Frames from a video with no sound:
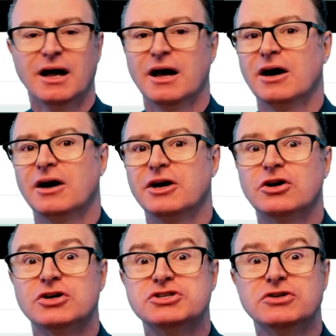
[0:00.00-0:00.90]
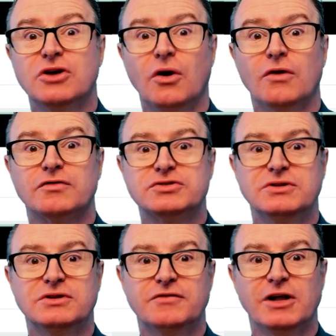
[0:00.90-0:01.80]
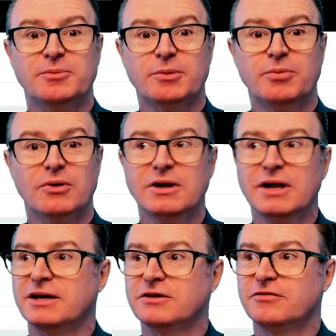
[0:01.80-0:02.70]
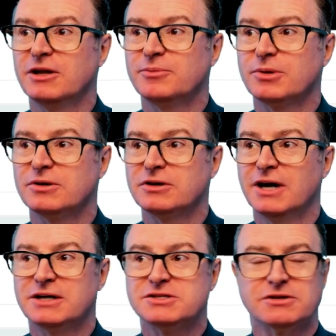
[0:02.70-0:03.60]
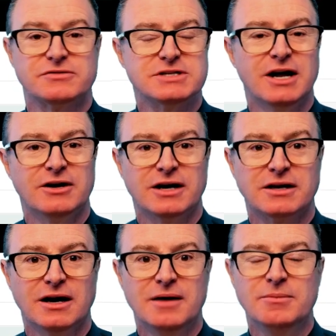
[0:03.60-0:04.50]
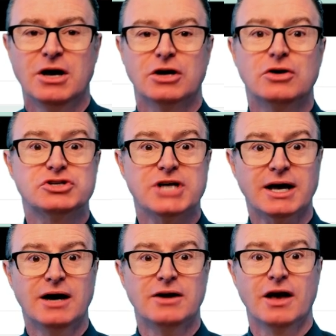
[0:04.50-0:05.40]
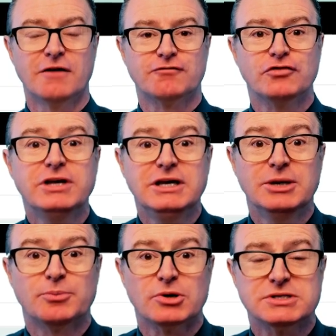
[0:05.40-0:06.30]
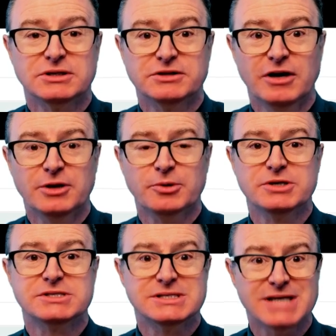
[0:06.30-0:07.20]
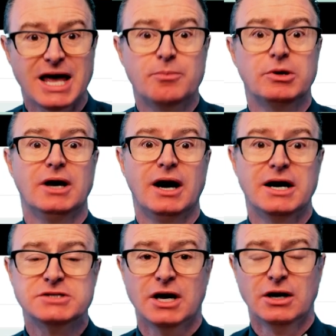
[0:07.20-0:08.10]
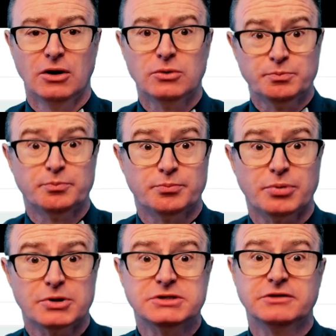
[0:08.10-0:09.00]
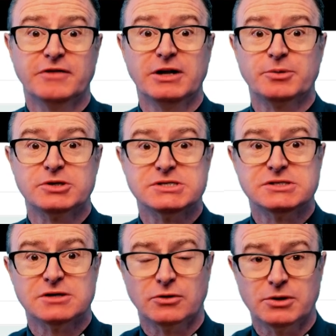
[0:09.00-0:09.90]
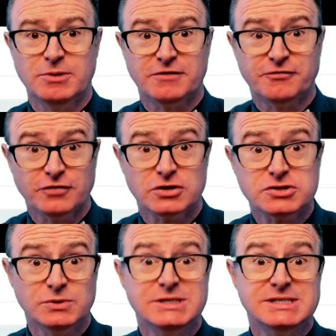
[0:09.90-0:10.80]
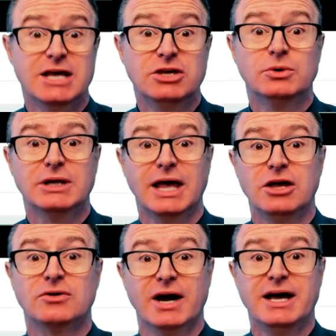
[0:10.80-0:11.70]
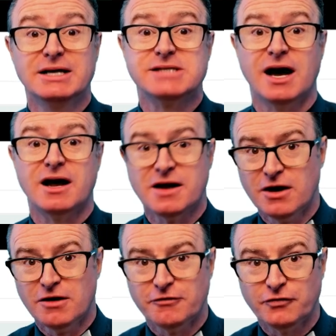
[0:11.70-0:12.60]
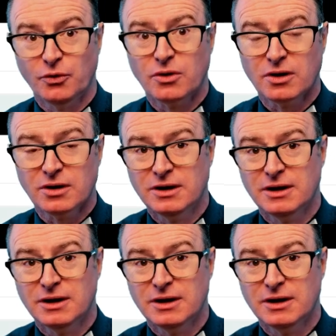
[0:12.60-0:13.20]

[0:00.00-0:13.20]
I encourage you to go over to the developer portal at developer.servicenow.com. Go check out free personal developer instance APIs. Oh, personal developer instances are going to be the first ones that you will get your hands on for